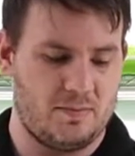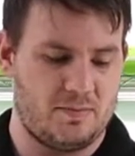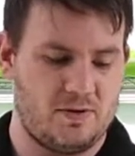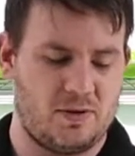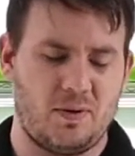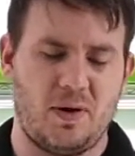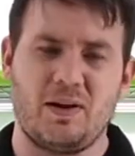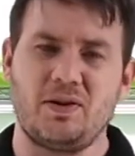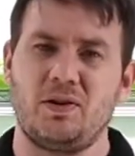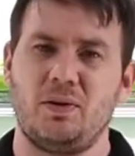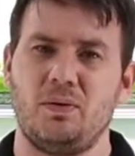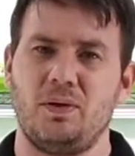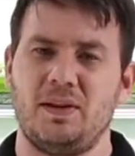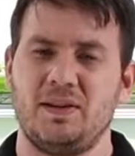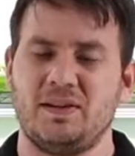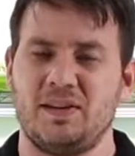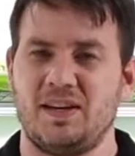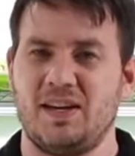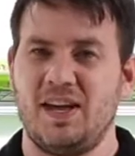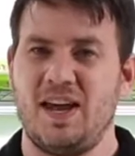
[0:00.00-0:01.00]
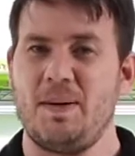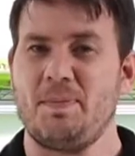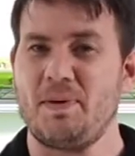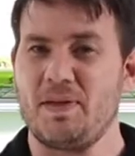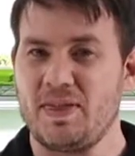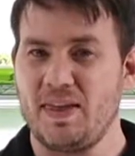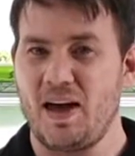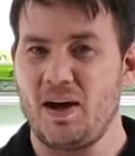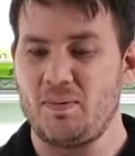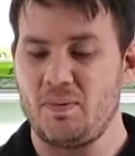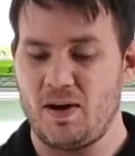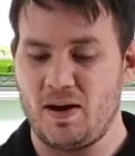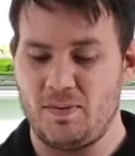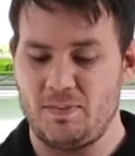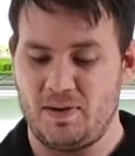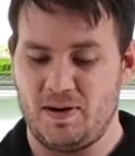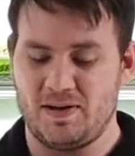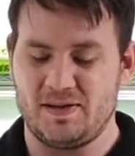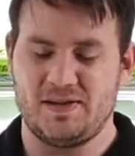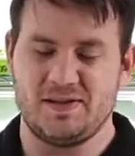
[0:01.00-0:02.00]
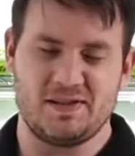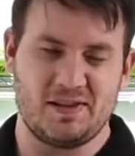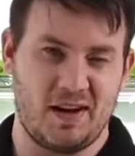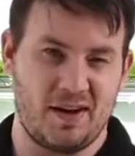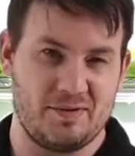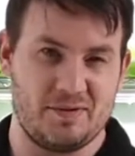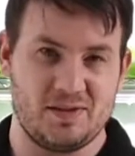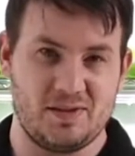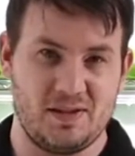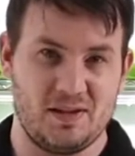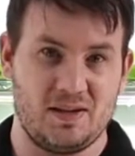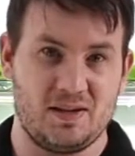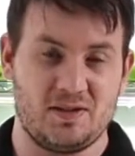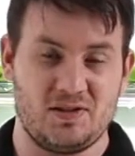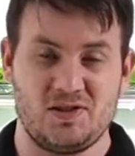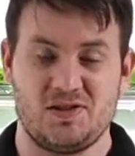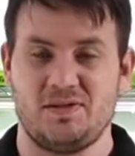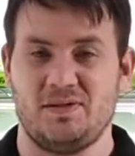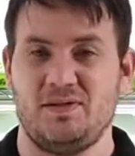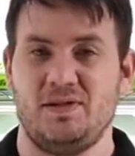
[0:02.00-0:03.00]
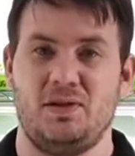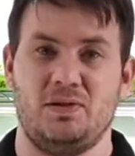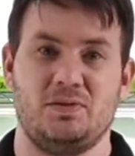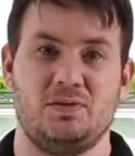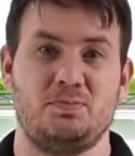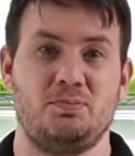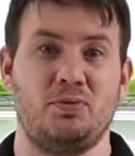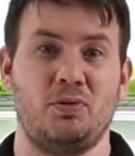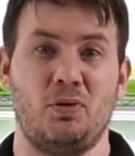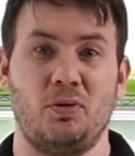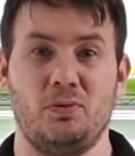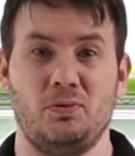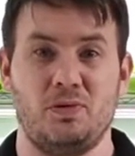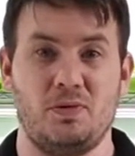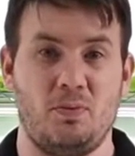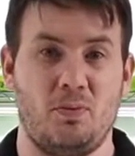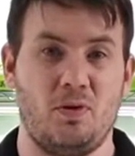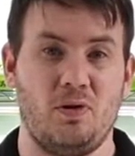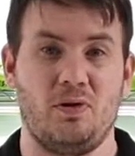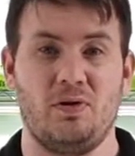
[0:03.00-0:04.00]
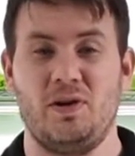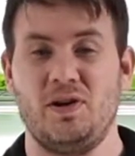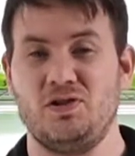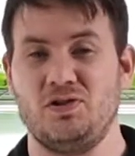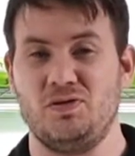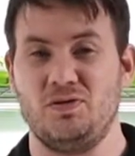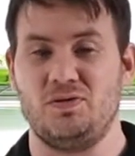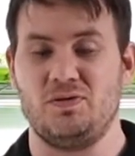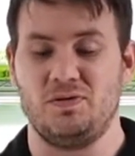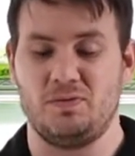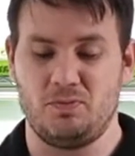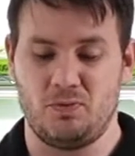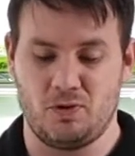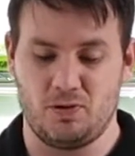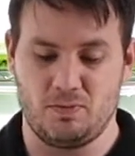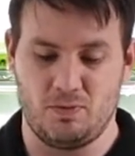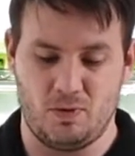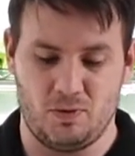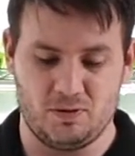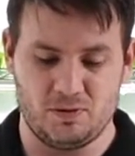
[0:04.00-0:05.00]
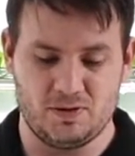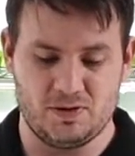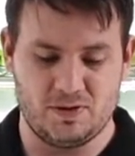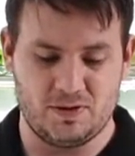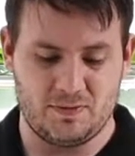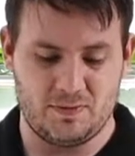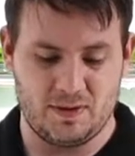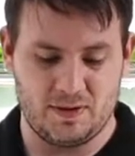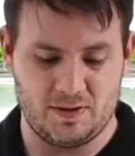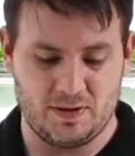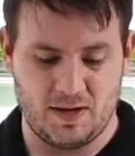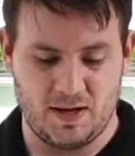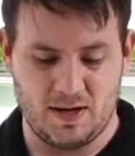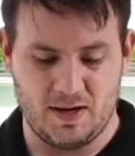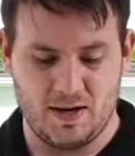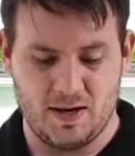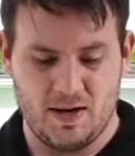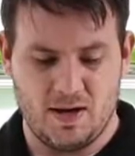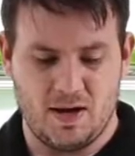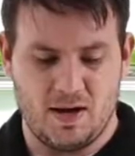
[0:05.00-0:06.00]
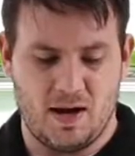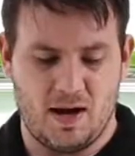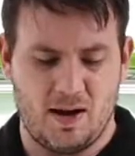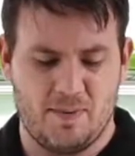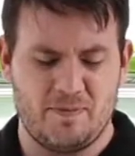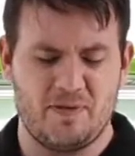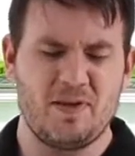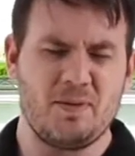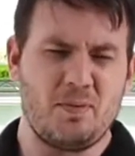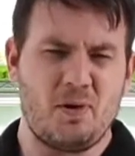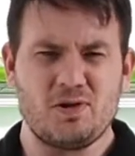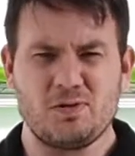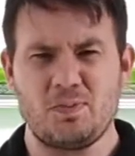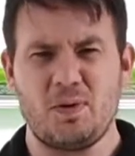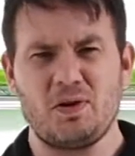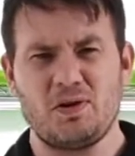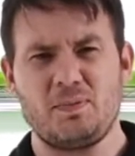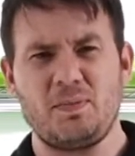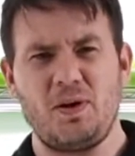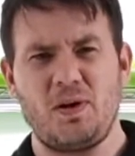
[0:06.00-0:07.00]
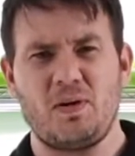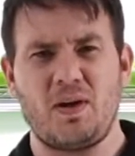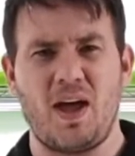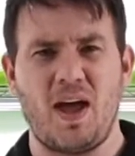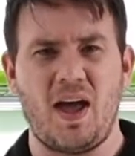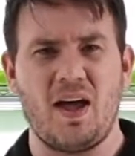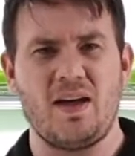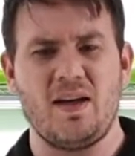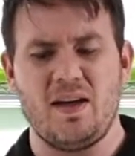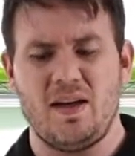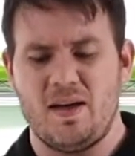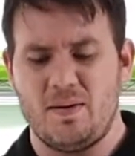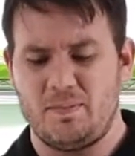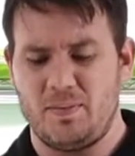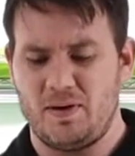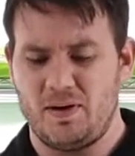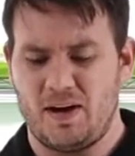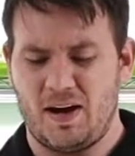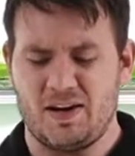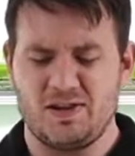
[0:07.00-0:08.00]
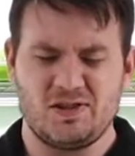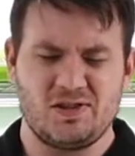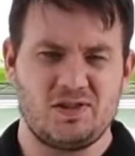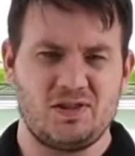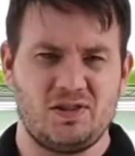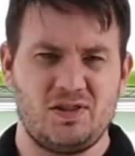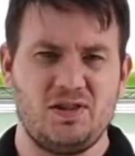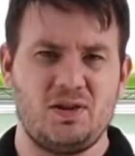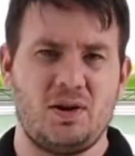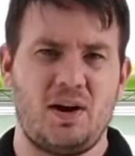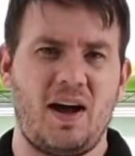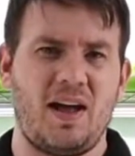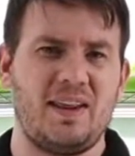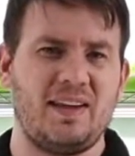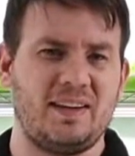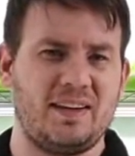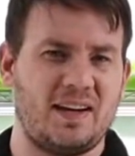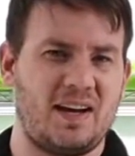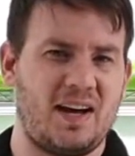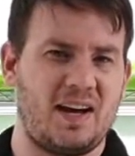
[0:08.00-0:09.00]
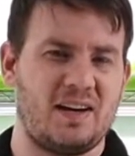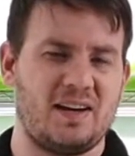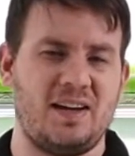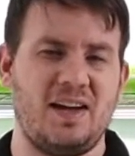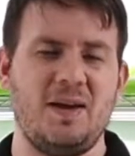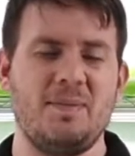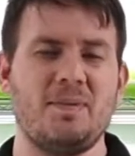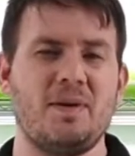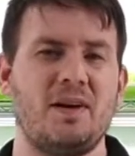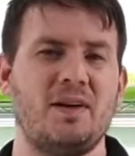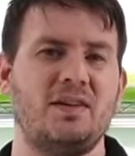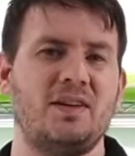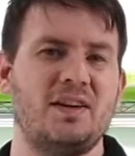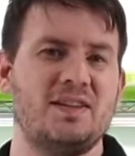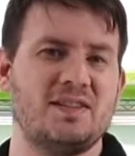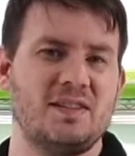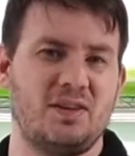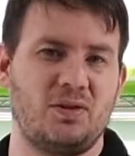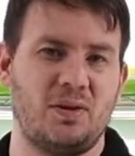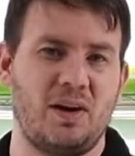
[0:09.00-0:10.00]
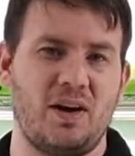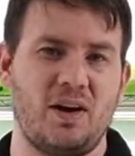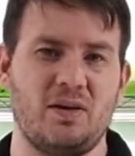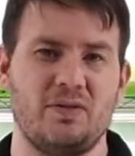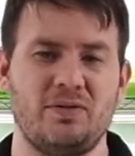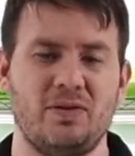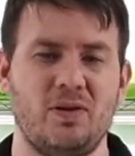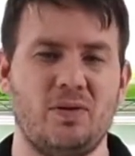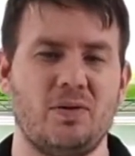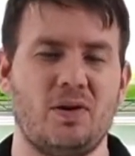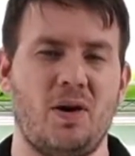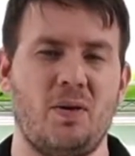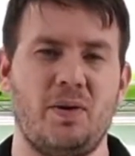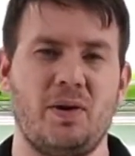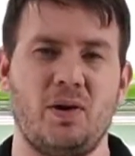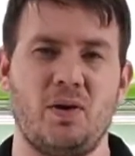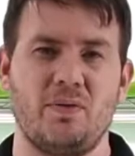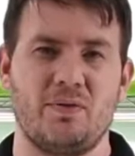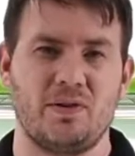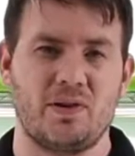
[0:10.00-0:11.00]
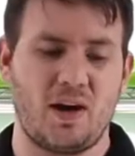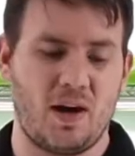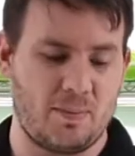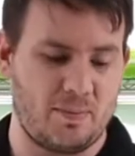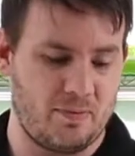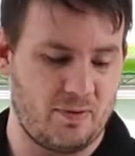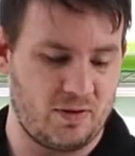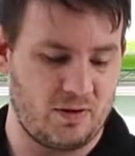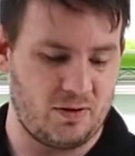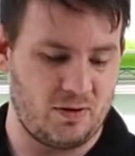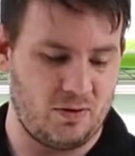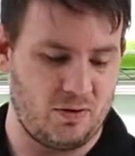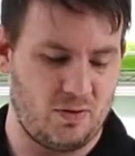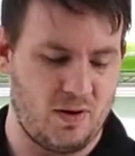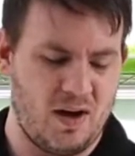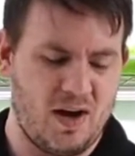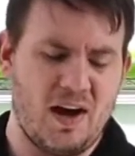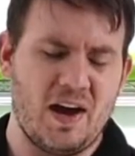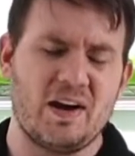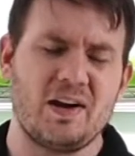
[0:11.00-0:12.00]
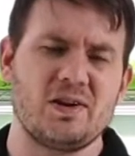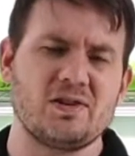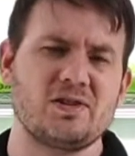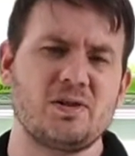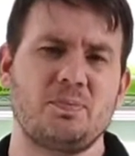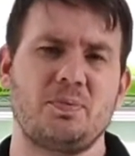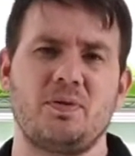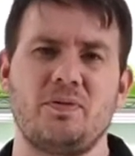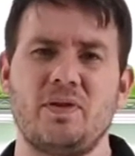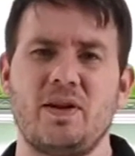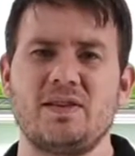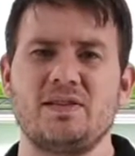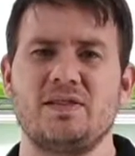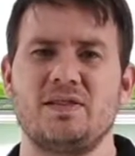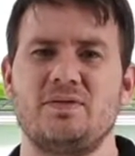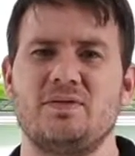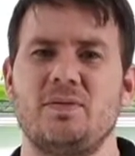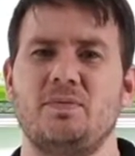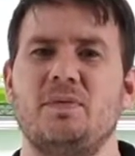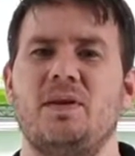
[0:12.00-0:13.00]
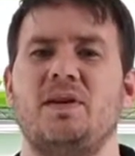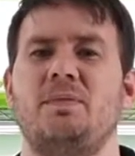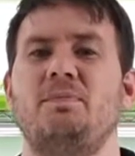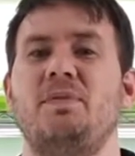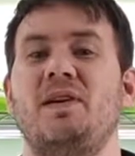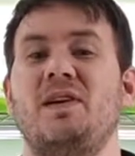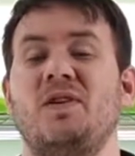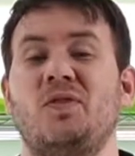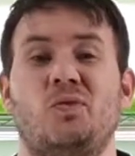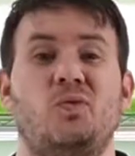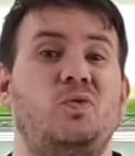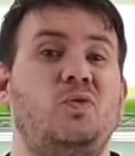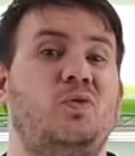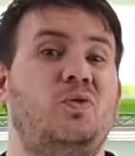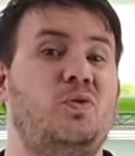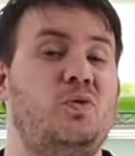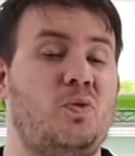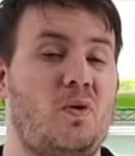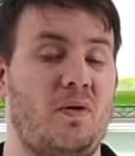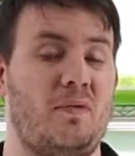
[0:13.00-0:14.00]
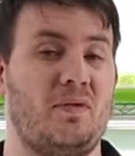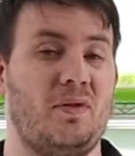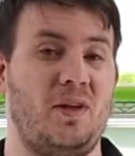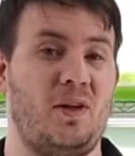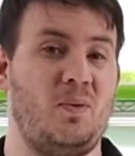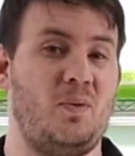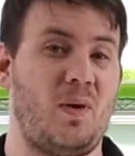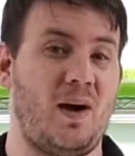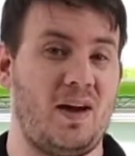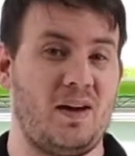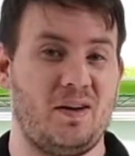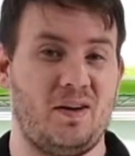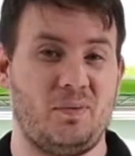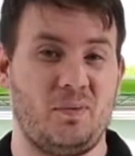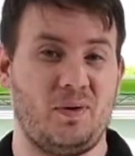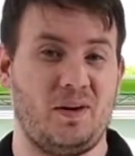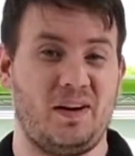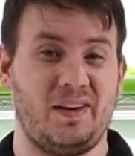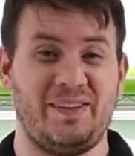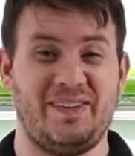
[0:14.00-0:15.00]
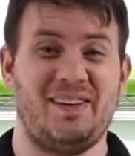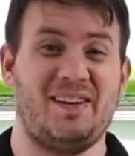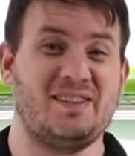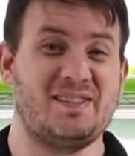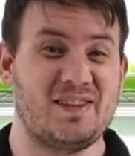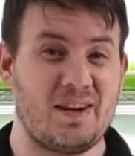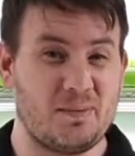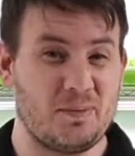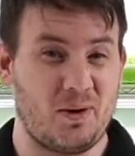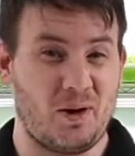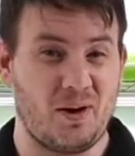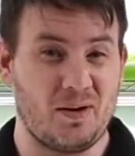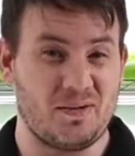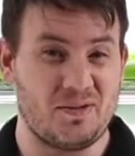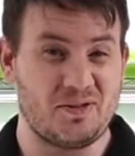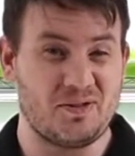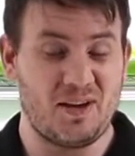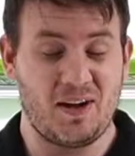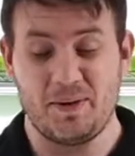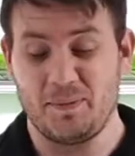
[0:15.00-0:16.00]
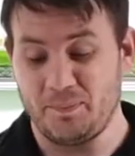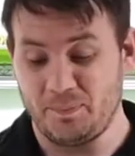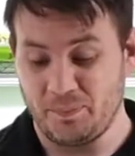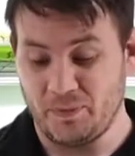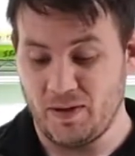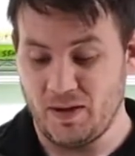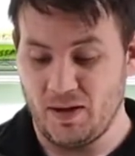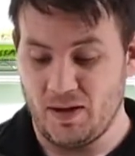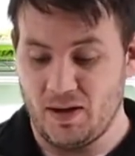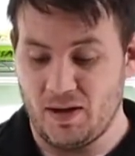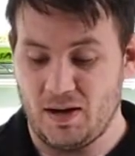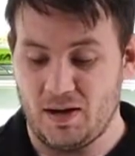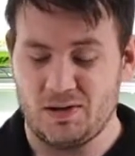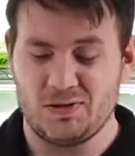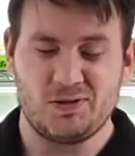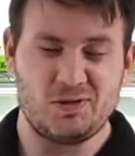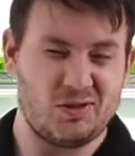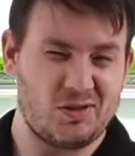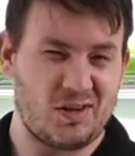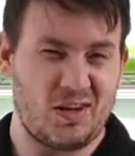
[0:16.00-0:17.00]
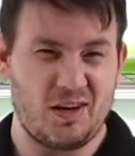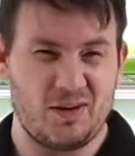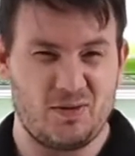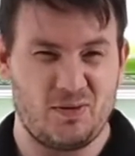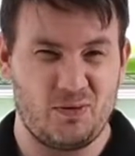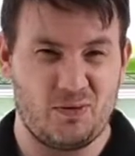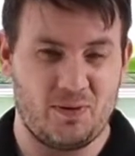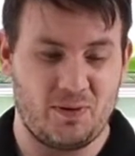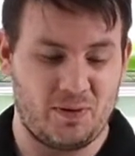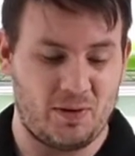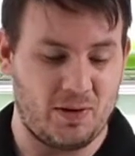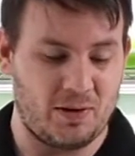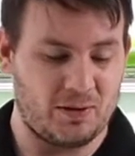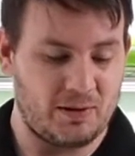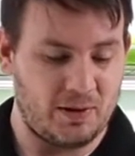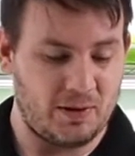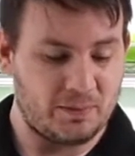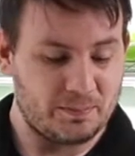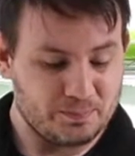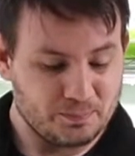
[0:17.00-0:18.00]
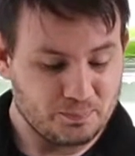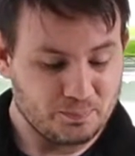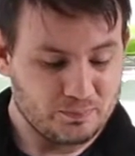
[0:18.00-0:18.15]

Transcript: So I don't like to keep it that way because it's obviously just, it's prone to more issues and more molds and stuff like that. For the most part, you'll be okay, but I just, I like to kind of keep a nice little airflow going over top of it too. It also prevents it from like being too overly wet when it does come to harvest day. So just kind of food for thought there.